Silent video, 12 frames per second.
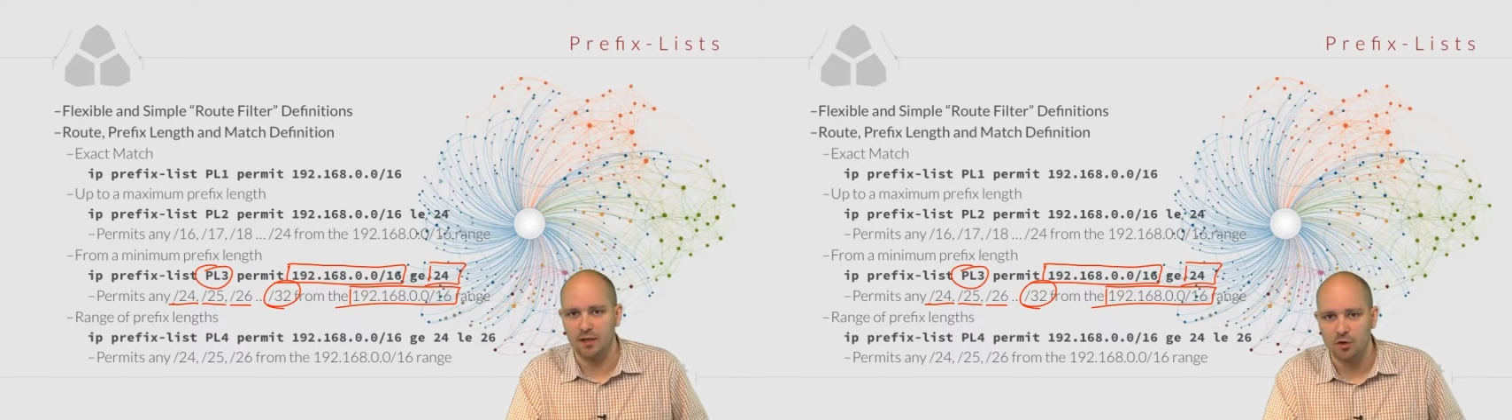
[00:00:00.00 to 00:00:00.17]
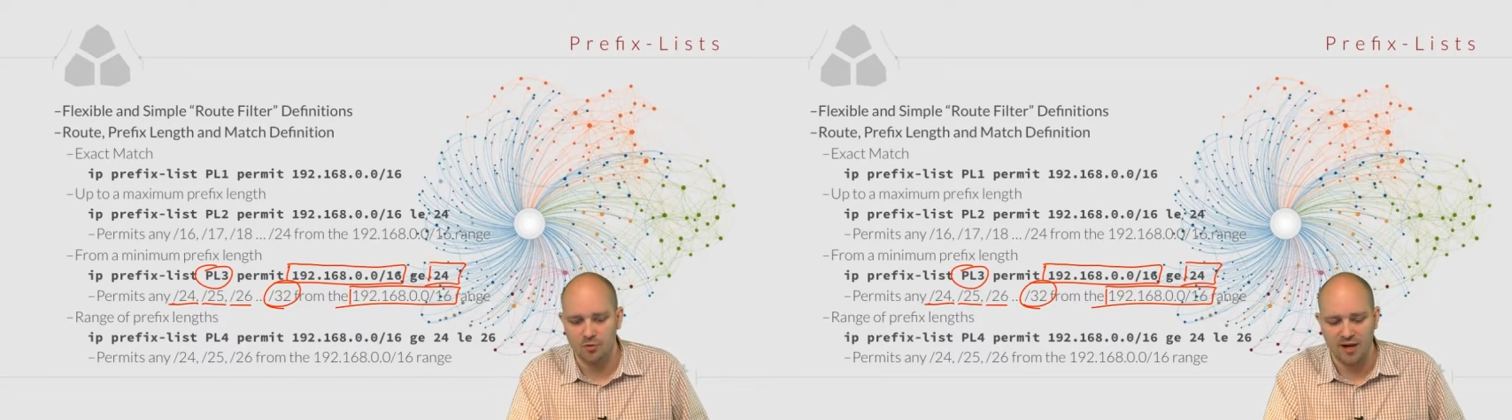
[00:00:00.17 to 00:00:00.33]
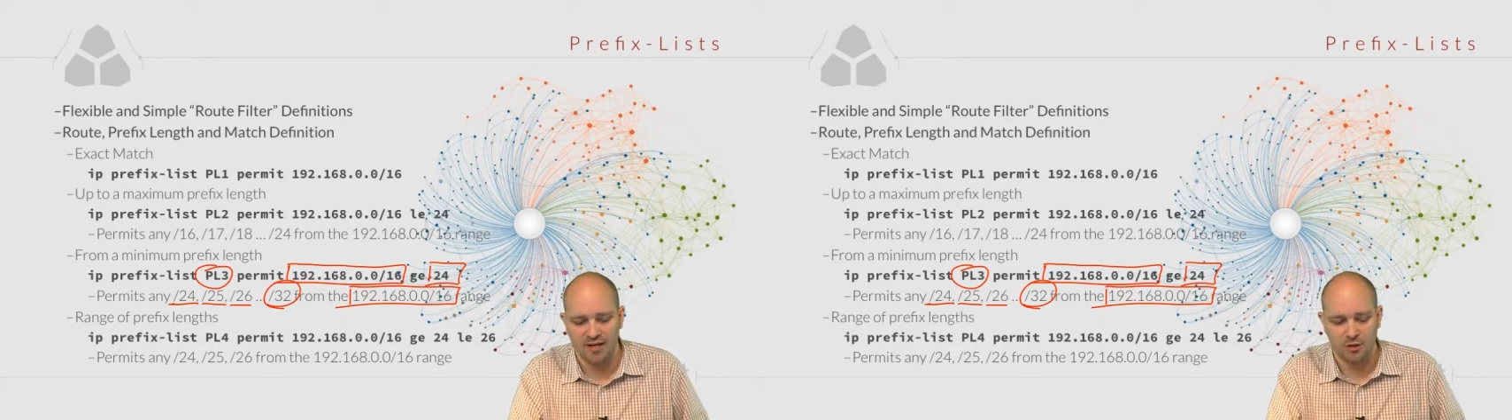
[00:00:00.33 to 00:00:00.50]

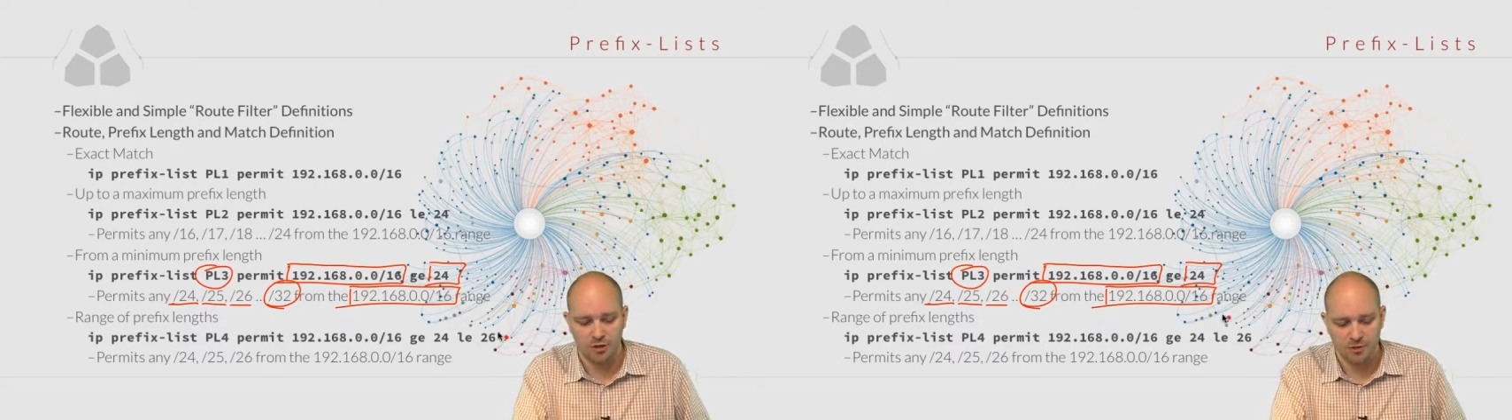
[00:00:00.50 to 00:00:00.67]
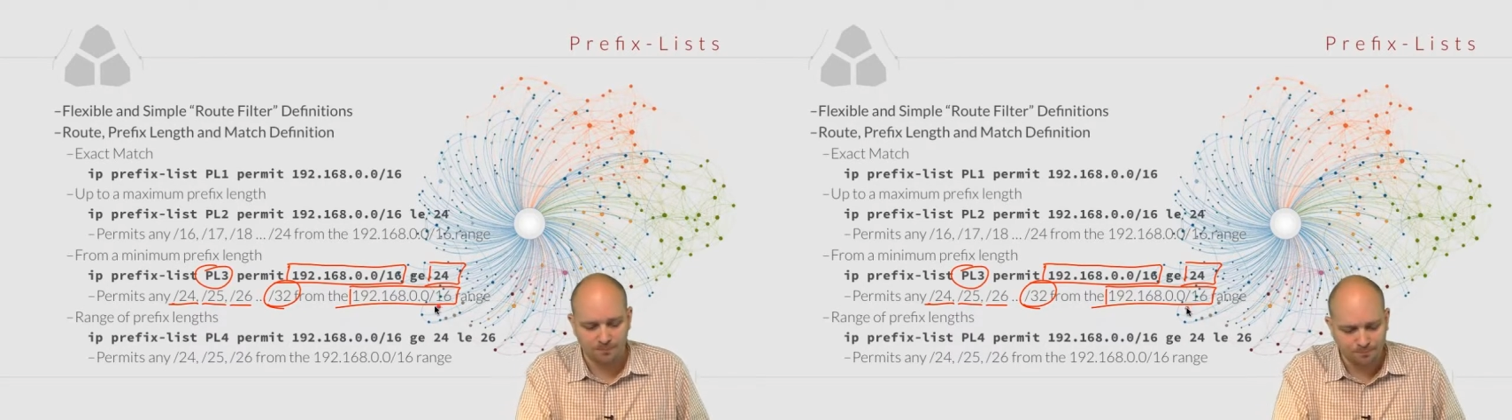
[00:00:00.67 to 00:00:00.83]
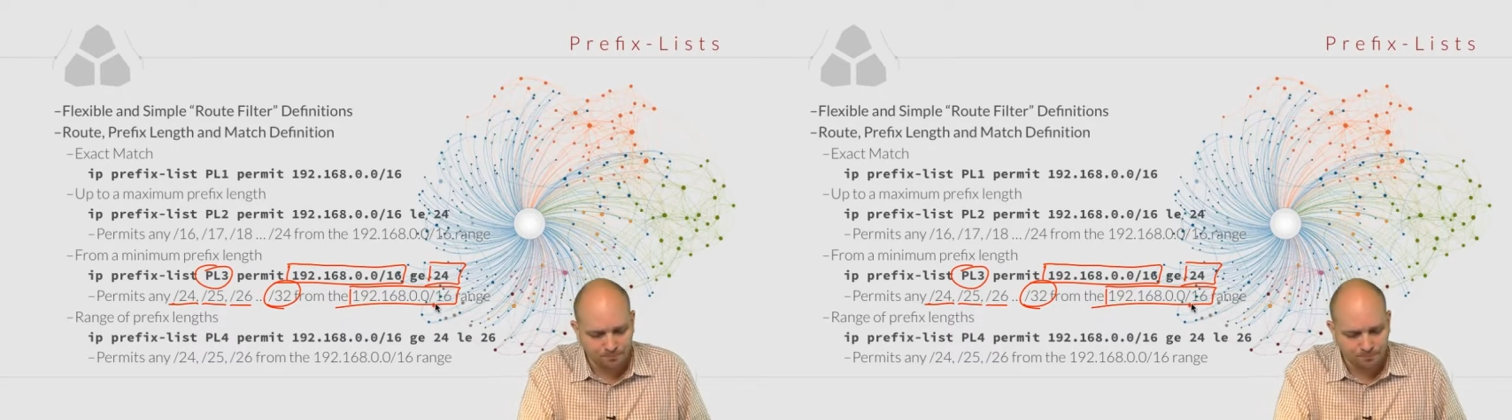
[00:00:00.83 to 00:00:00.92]
range.